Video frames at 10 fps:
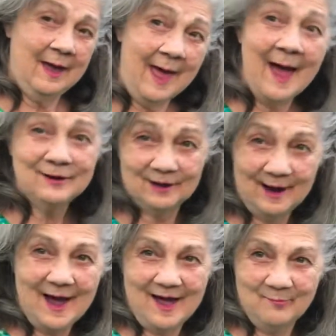
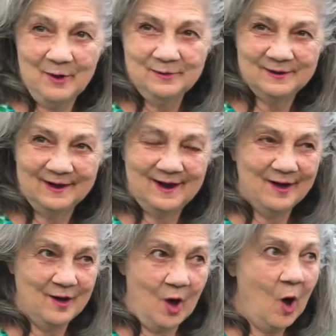actually I have mostly
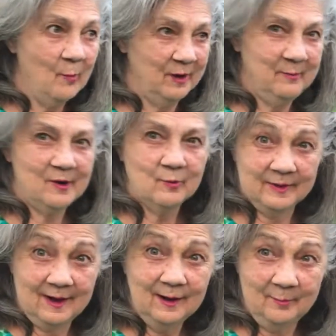almond milk
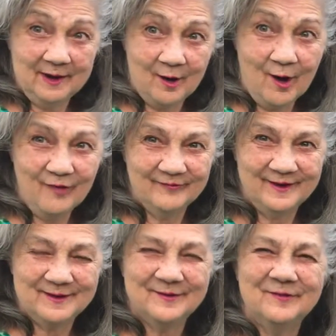with a little bit of coffee
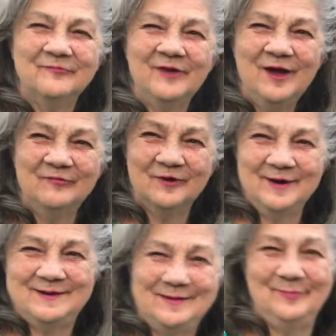to flavor
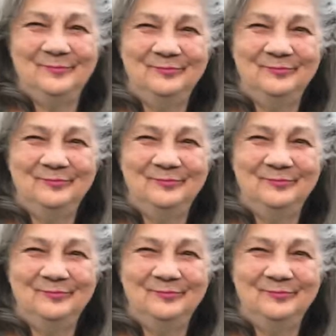it.